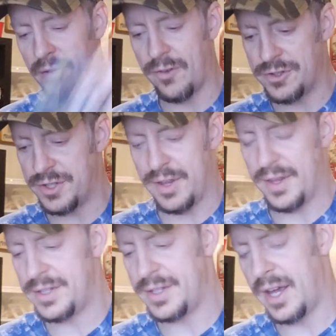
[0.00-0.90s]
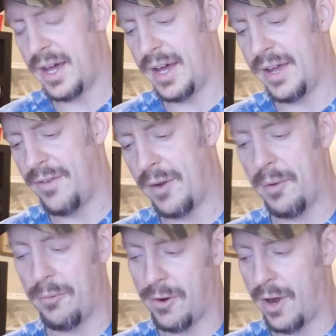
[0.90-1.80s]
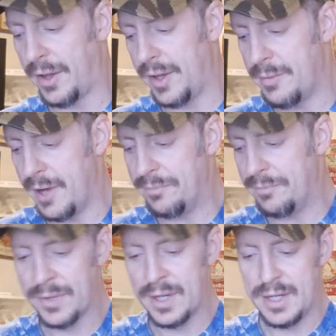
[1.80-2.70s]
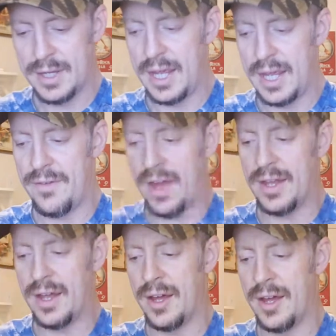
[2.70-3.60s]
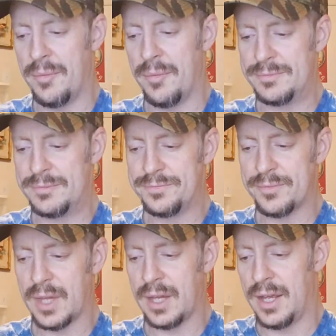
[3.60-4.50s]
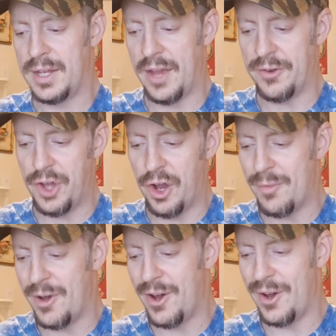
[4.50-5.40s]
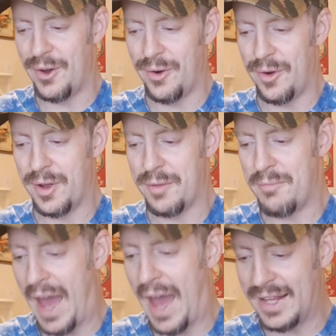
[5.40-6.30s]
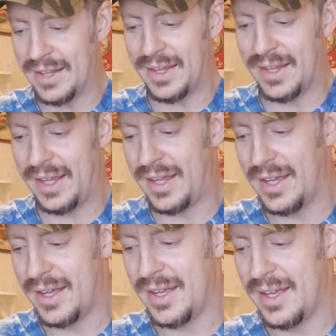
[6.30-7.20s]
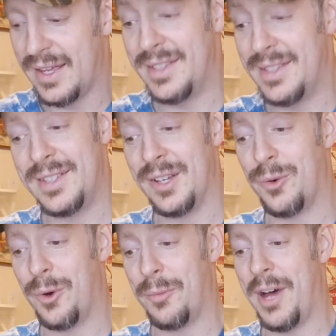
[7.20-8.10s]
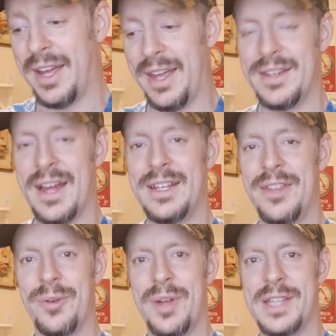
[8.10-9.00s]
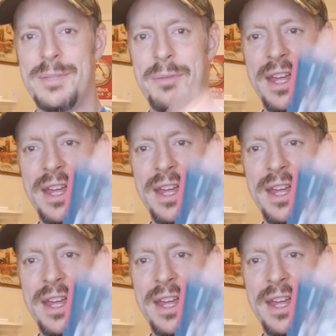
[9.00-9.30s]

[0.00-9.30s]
version of this, if I remember correctly. But in any event, Hideo Nomo, Mattingly. This is a cool pucket, 93 SP.